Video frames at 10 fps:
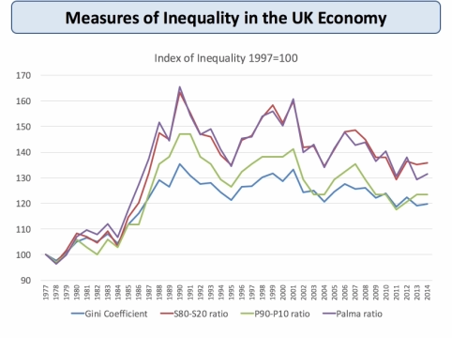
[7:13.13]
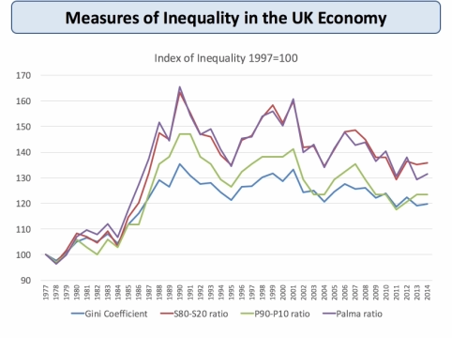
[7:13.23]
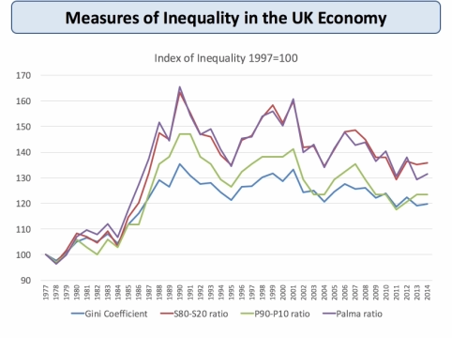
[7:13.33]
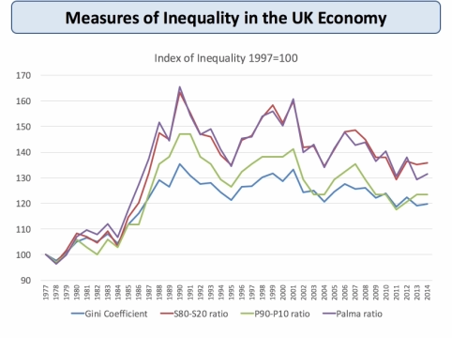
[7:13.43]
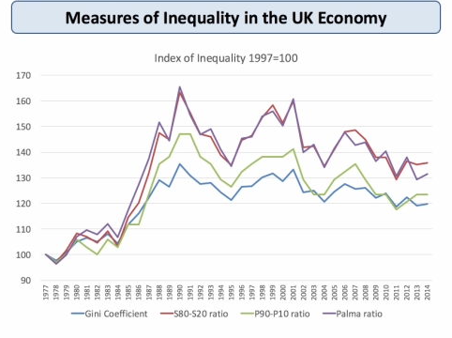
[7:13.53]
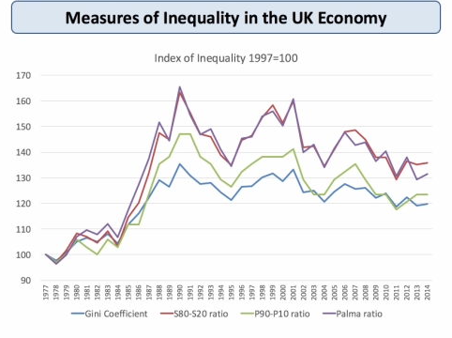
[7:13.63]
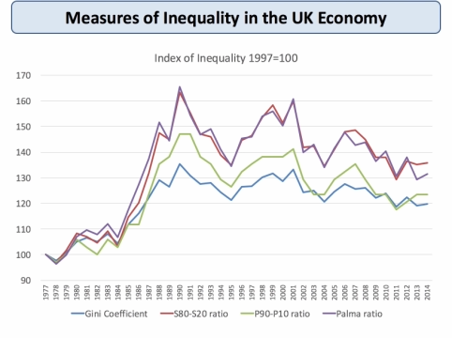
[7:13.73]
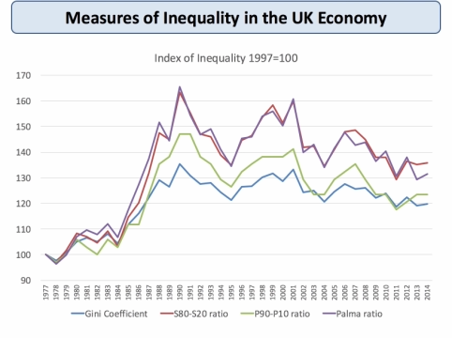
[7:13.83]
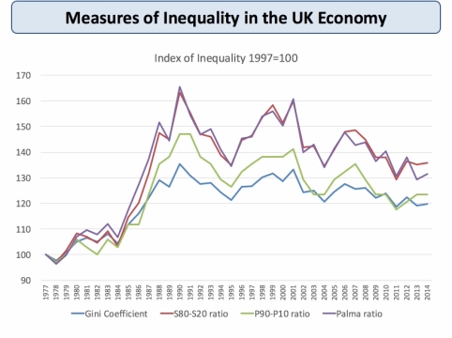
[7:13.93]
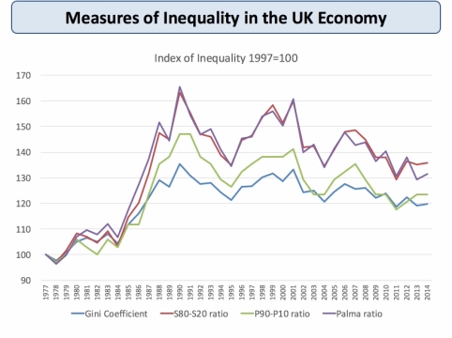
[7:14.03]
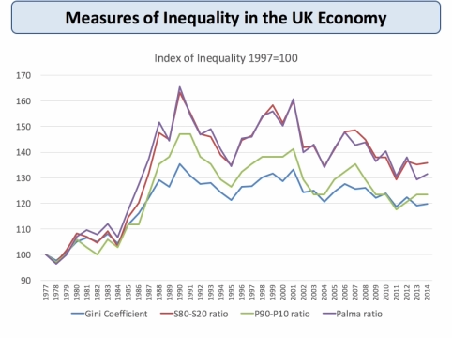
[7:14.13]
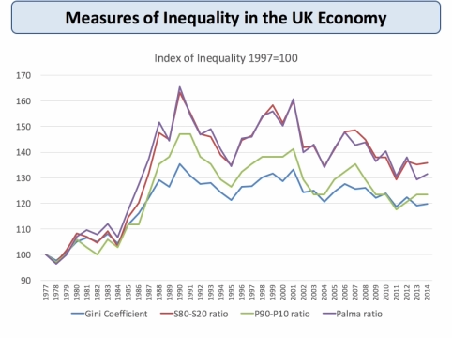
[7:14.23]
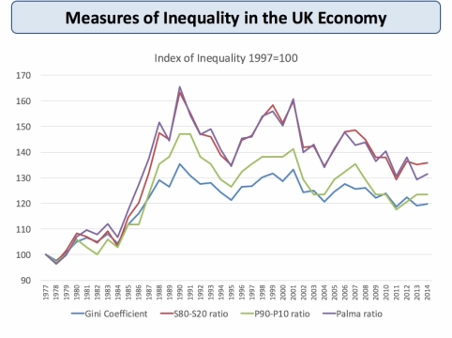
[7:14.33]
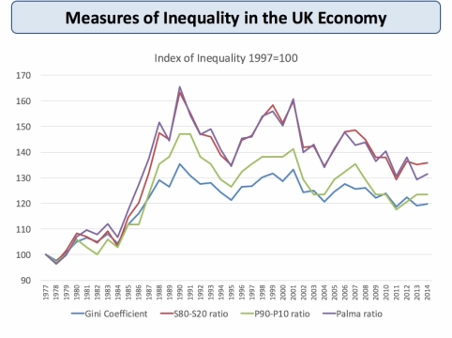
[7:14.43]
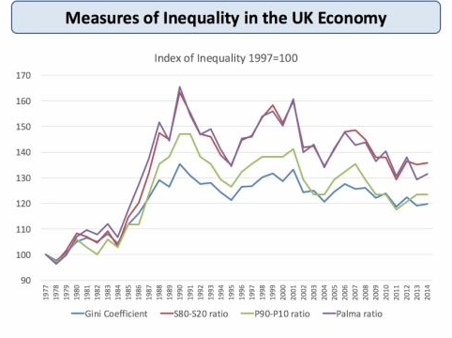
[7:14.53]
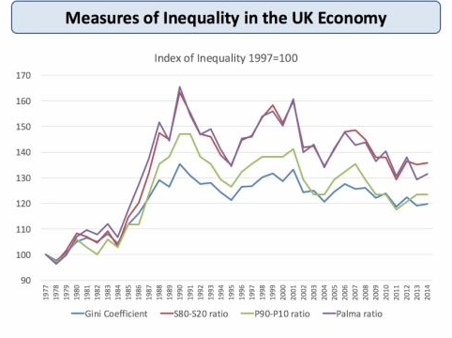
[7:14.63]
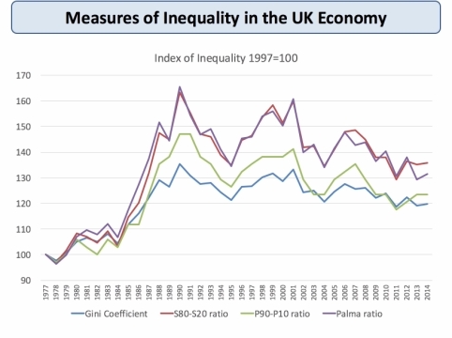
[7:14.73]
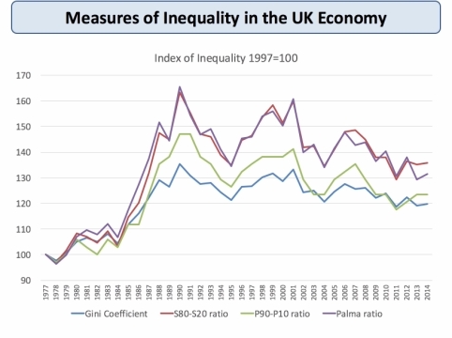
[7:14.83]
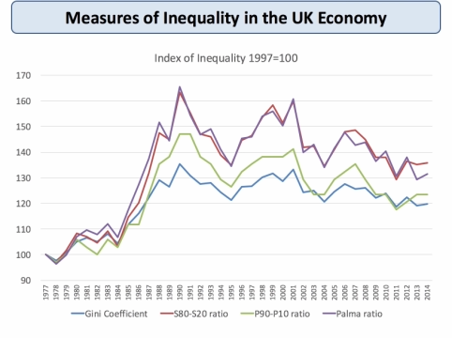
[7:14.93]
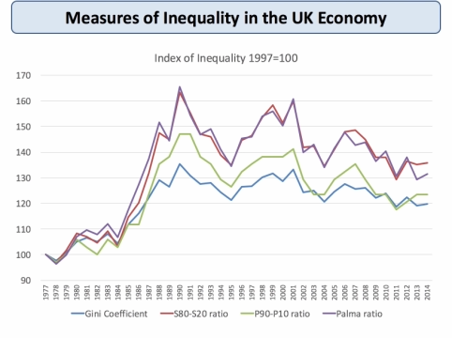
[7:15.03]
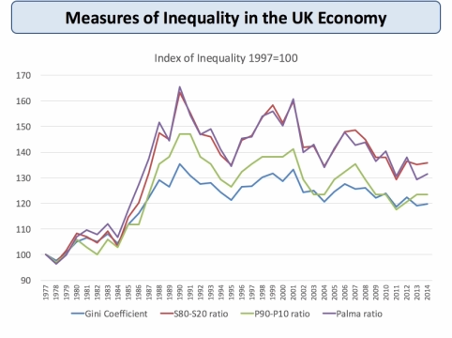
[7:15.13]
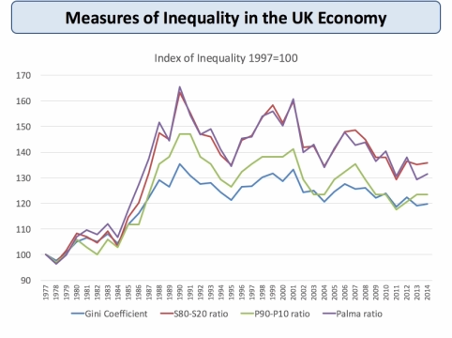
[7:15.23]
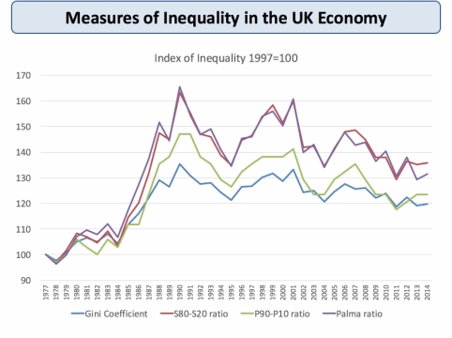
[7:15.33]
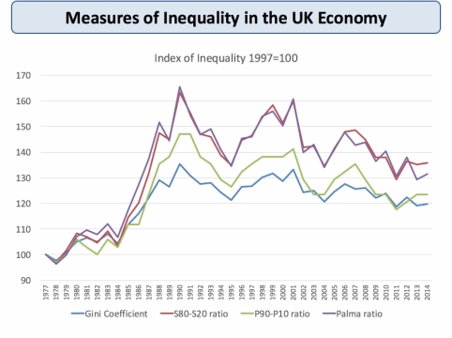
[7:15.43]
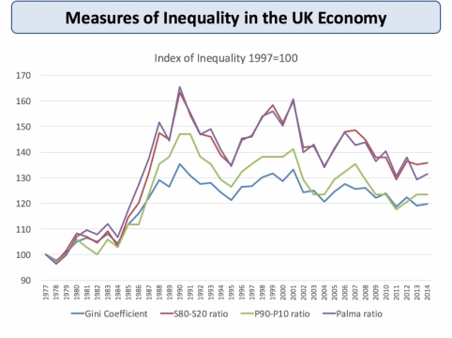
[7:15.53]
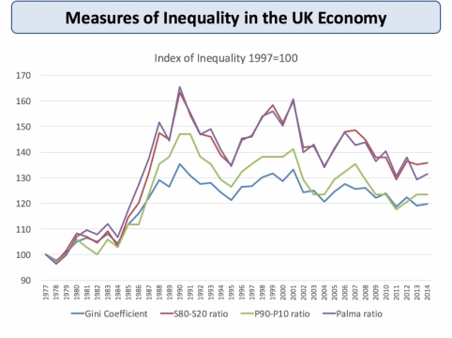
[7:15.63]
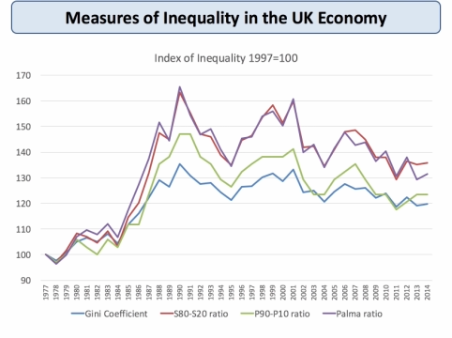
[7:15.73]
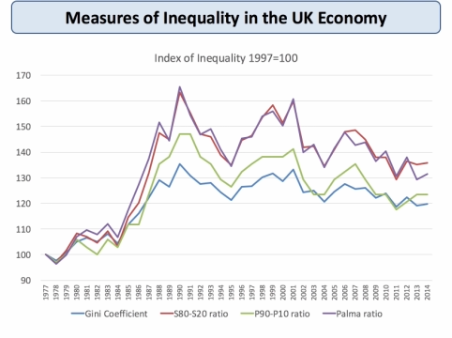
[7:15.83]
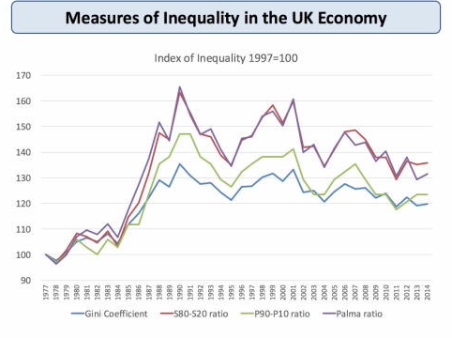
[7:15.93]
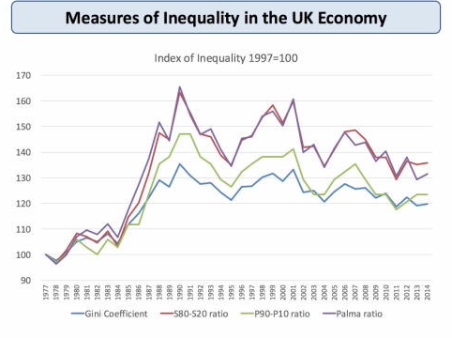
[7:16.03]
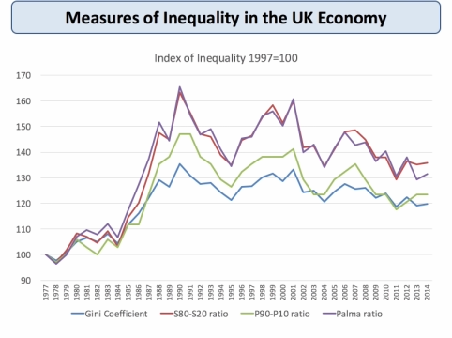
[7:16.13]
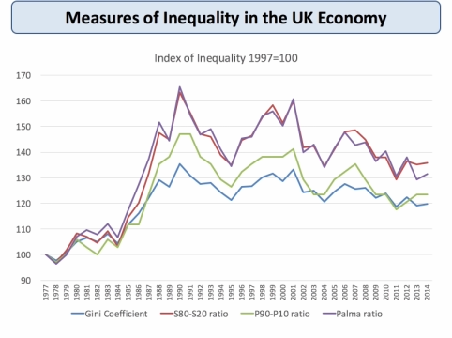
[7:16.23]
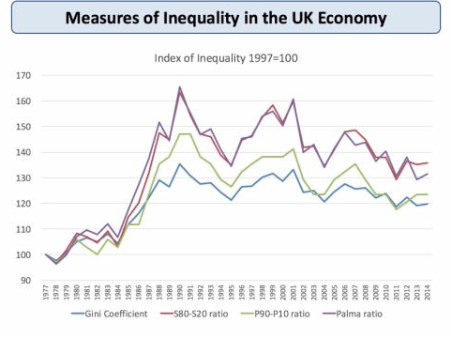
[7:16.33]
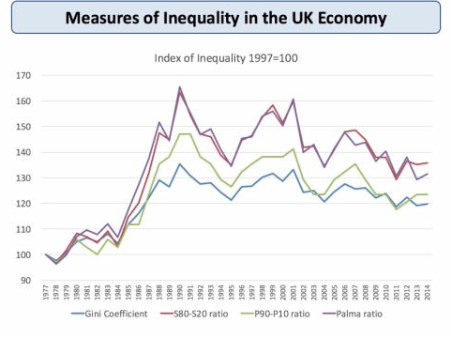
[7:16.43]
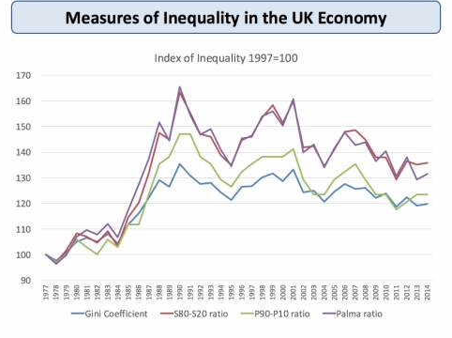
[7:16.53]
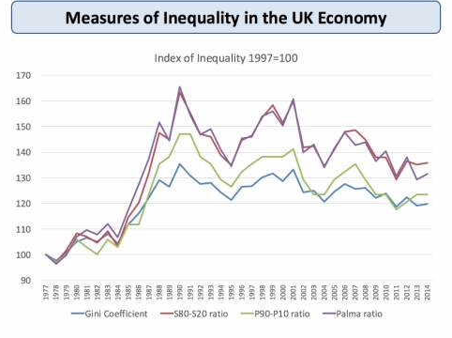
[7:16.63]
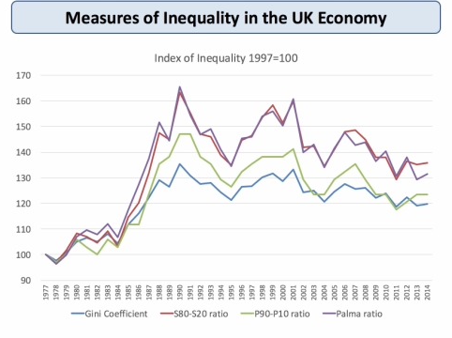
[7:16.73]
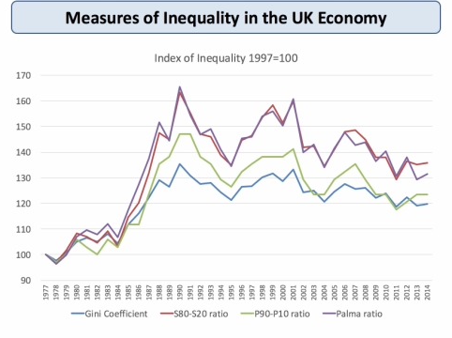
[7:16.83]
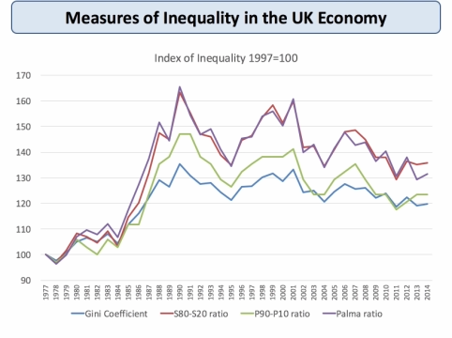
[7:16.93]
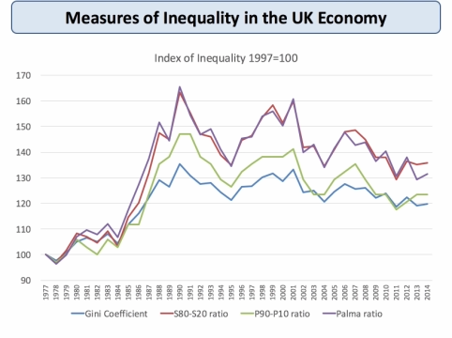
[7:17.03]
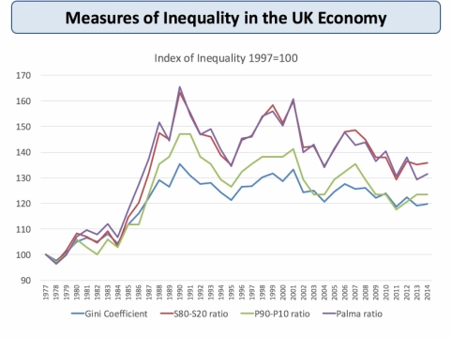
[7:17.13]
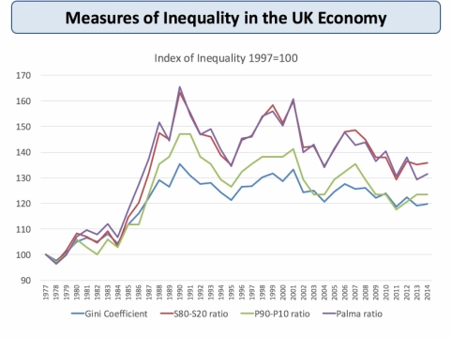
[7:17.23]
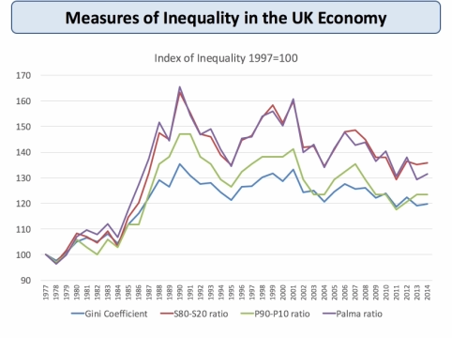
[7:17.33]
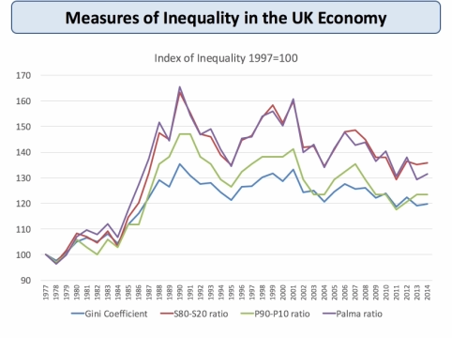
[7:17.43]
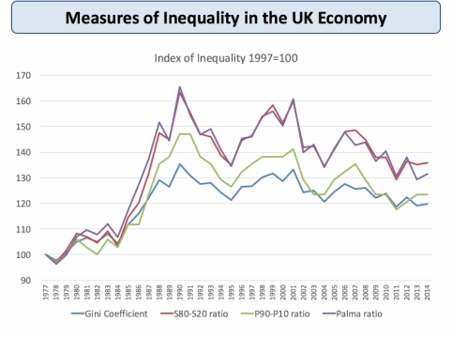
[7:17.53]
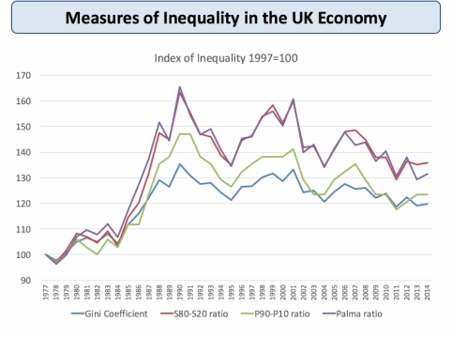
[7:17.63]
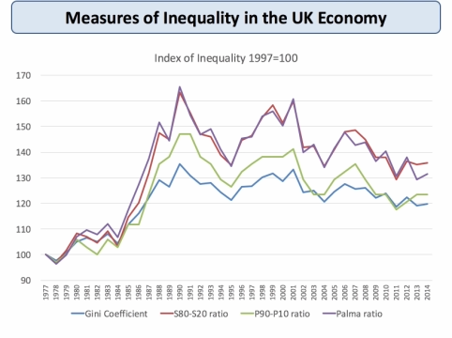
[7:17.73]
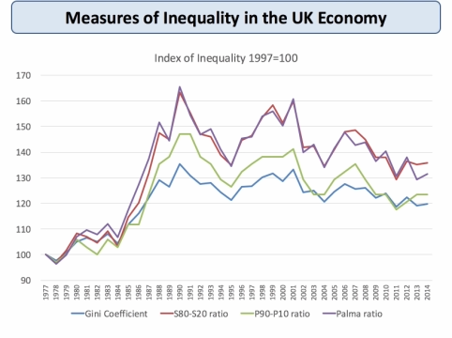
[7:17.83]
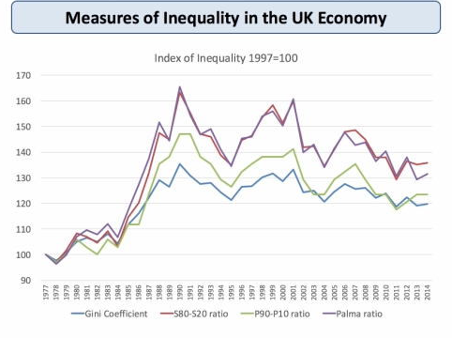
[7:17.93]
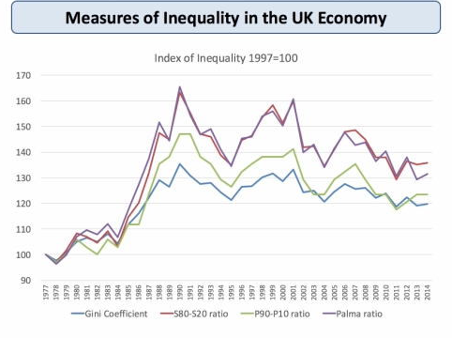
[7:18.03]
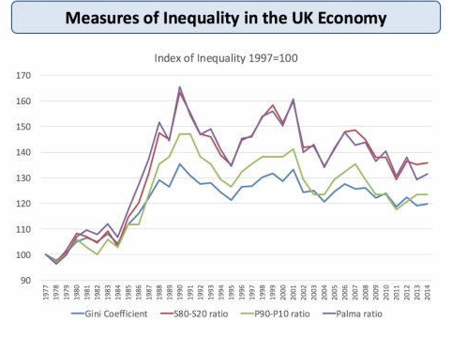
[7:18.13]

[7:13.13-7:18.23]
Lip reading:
[unreadable: no face in view]